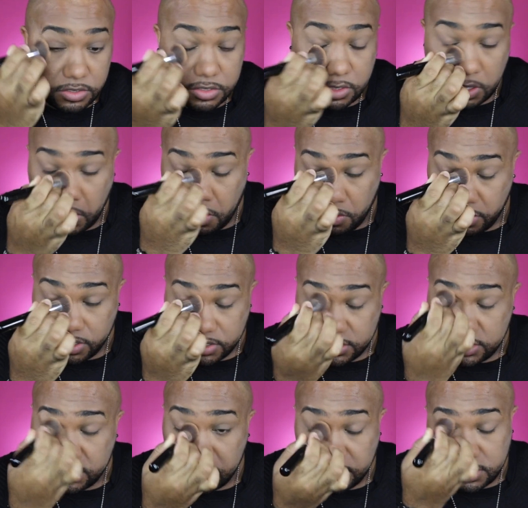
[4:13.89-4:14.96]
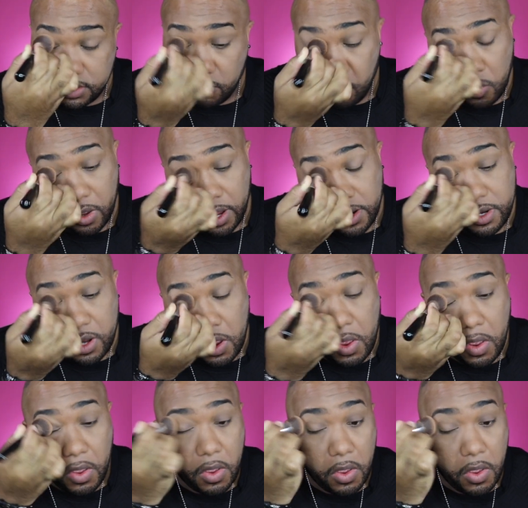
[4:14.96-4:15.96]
to go and see someone.